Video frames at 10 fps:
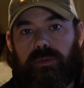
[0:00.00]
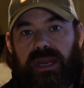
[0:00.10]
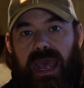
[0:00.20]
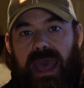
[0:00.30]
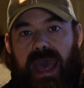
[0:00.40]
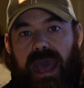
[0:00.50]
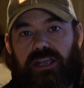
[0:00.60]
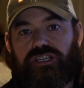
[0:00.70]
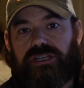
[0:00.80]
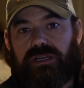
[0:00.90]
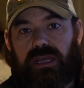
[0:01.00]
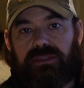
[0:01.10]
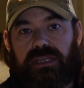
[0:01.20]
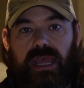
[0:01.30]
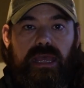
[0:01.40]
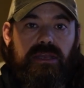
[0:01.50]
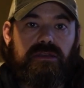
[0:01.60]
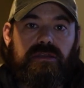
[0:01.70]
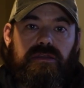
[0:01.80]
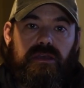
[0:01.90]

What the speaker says: bit of action at the end,